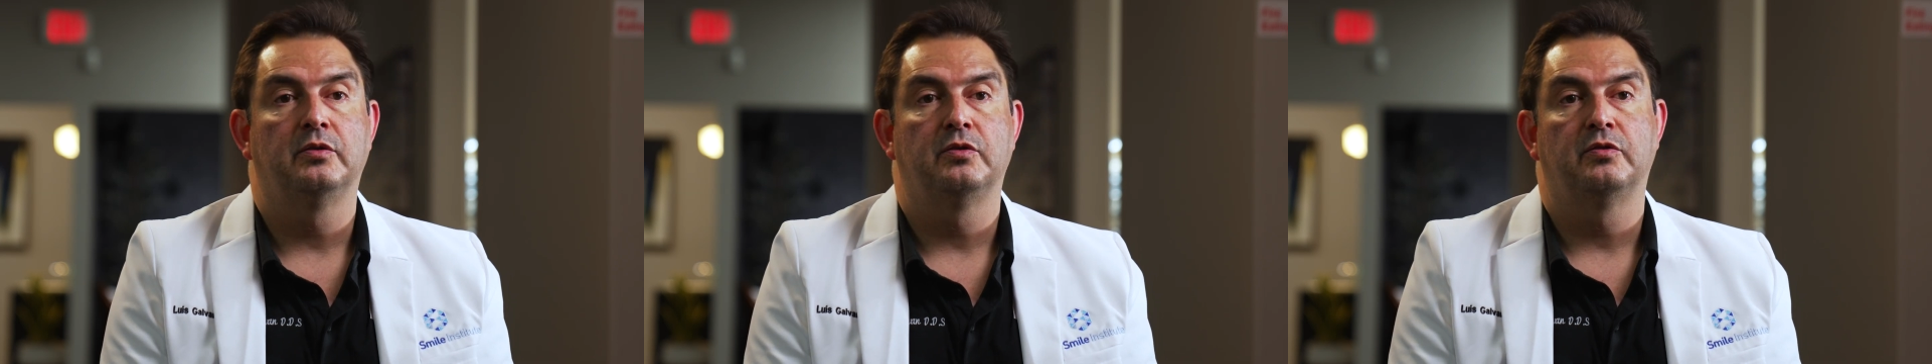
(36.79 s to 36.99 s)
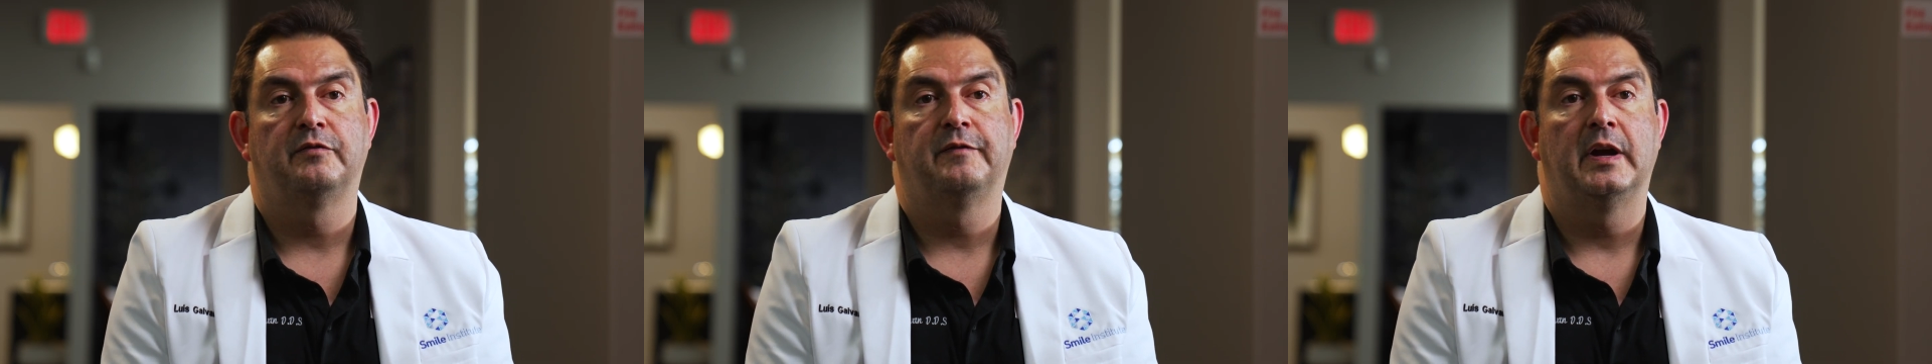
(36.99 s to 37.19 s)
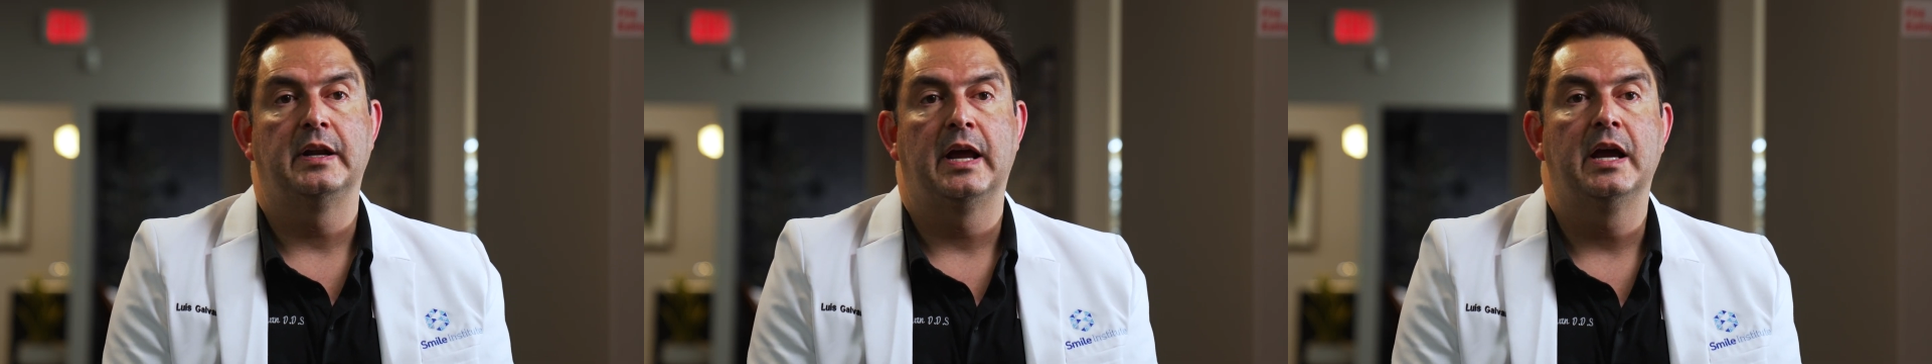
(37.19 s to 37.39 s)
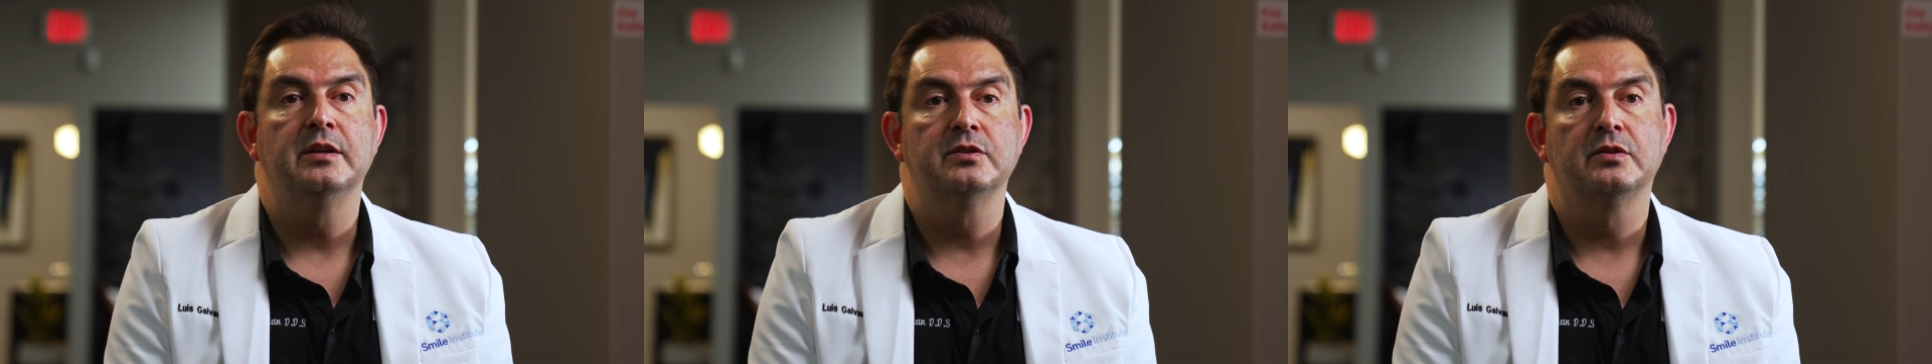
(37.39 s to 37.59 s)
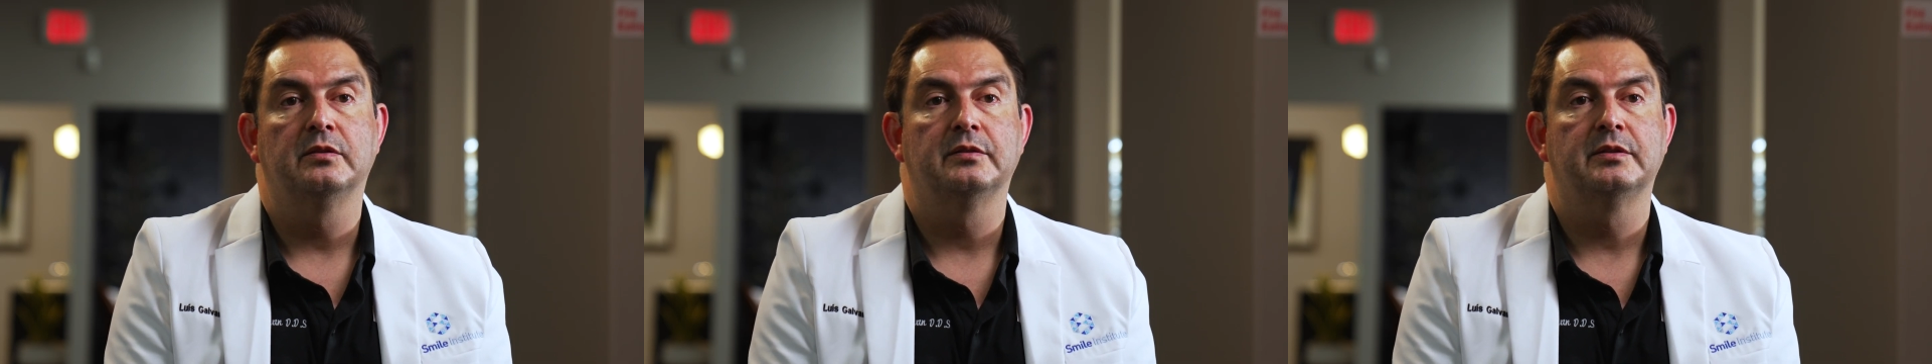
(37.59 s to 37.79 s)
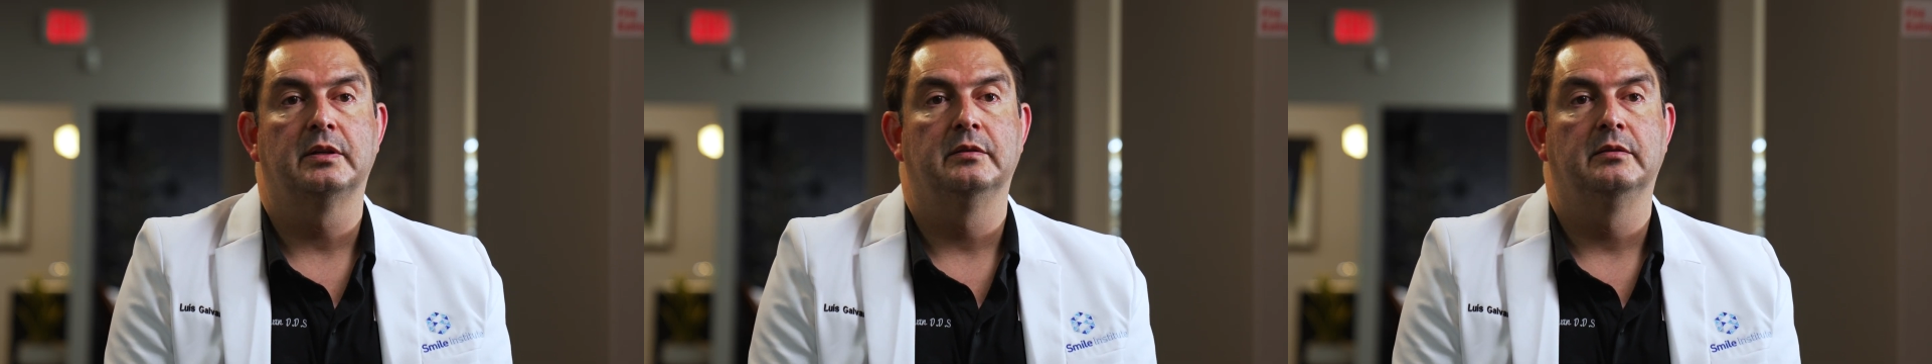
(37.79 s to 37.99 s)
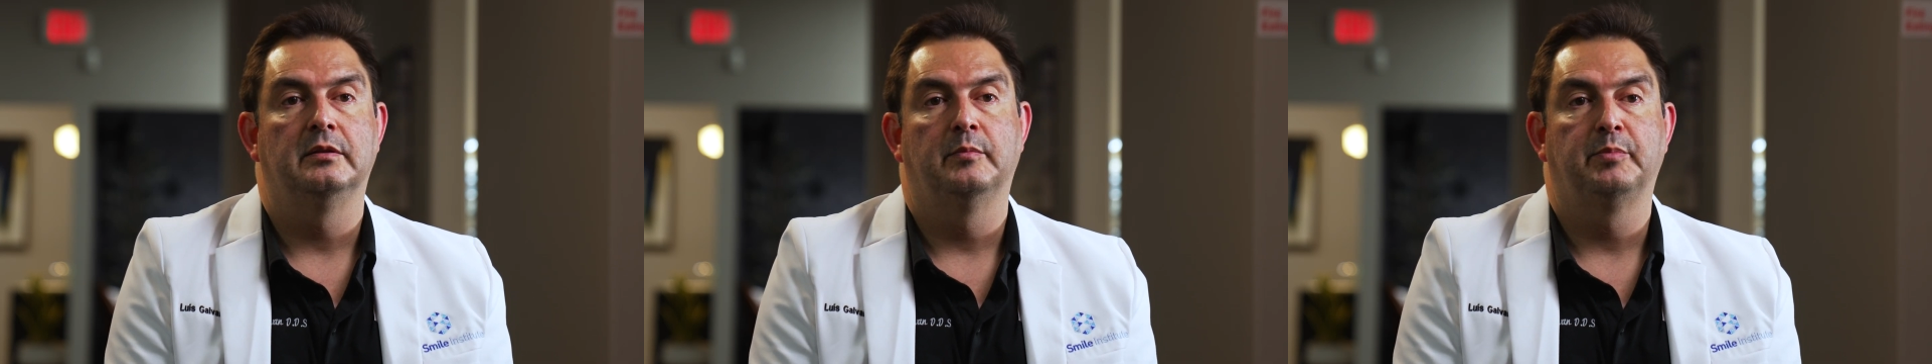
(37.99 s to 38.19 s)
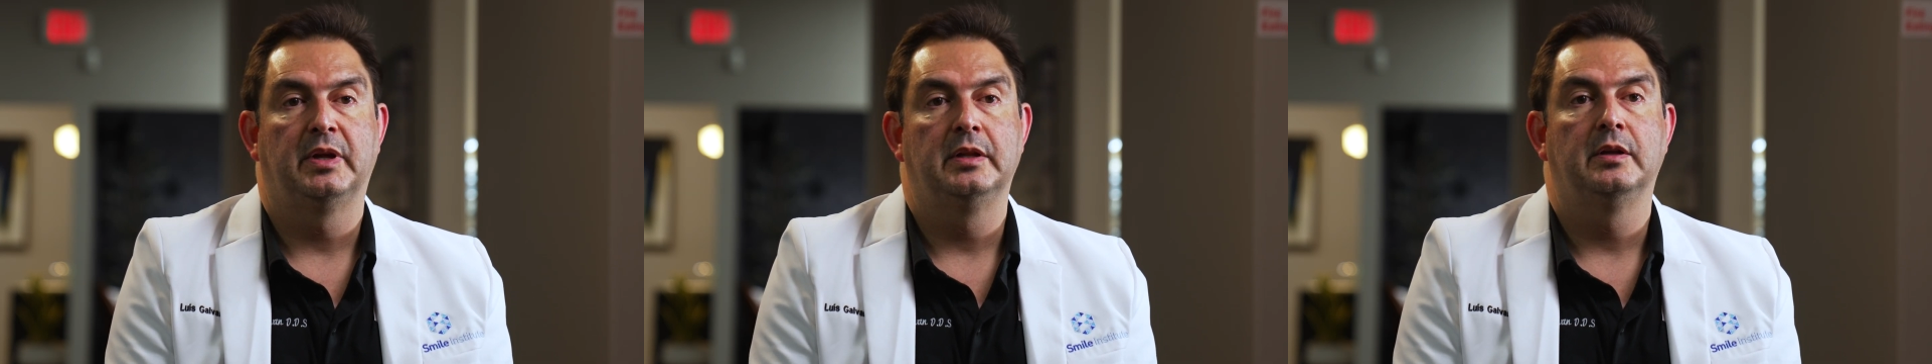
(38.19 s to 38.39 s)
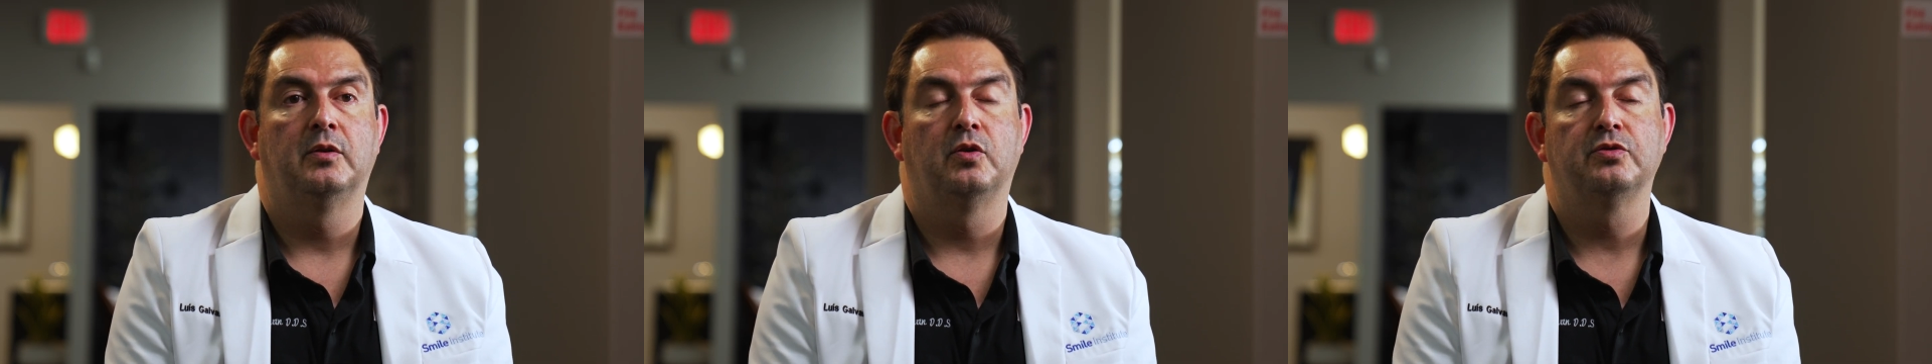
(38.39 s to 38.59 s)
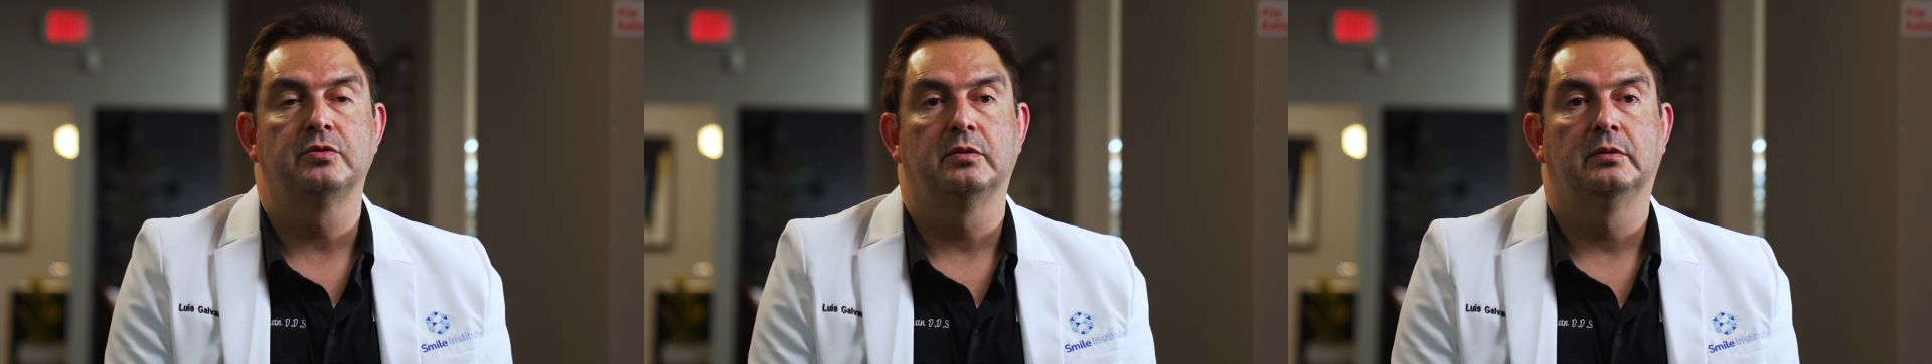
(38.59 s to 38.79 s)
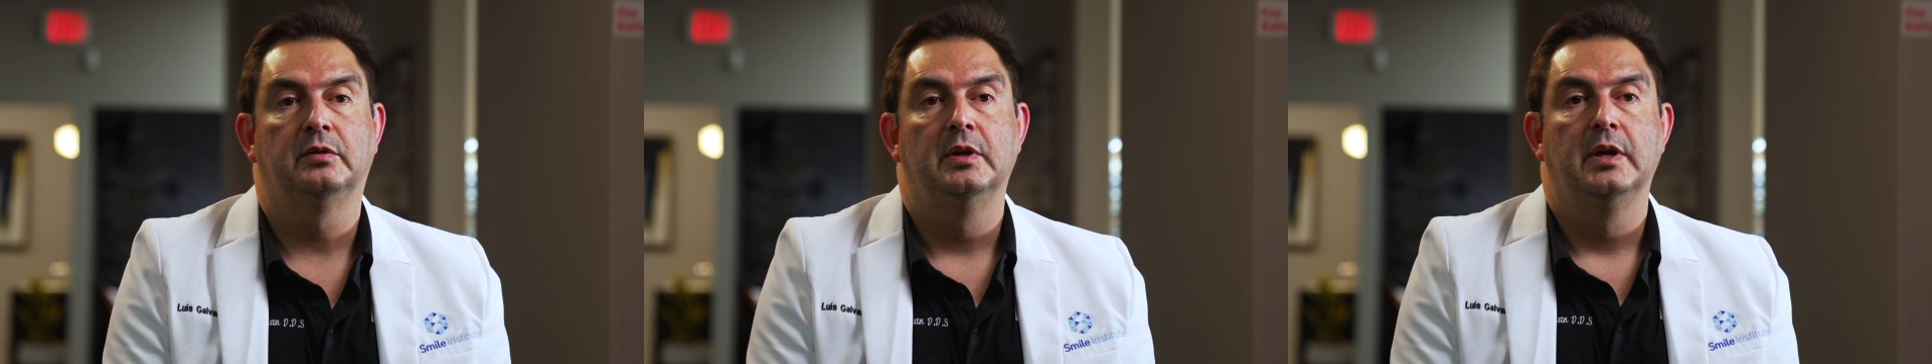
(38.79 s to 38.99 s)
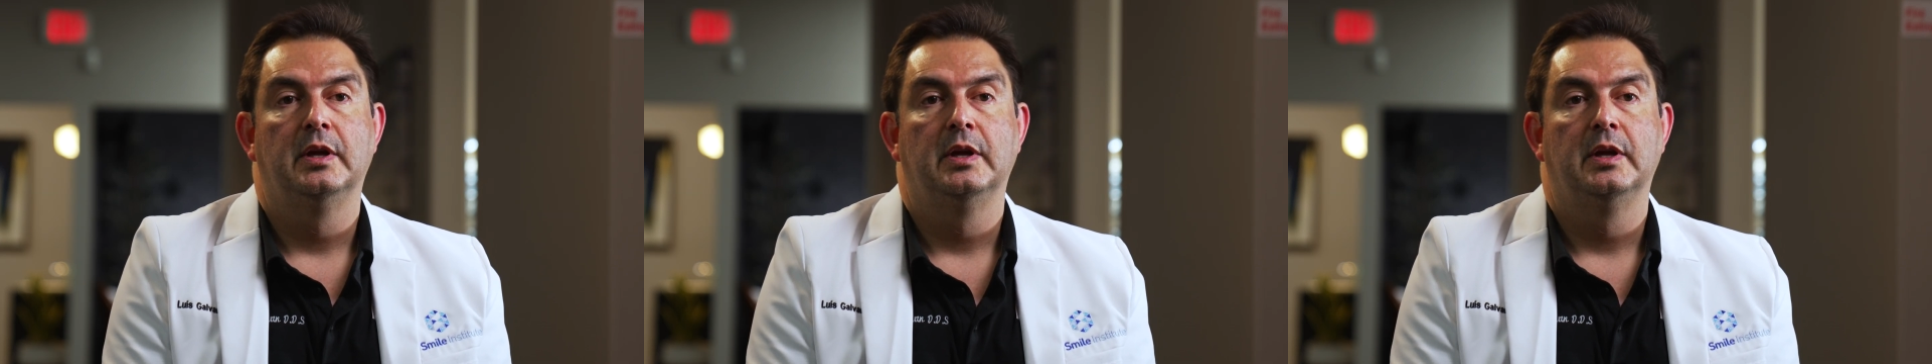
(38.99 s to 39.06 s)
on your financials and depending also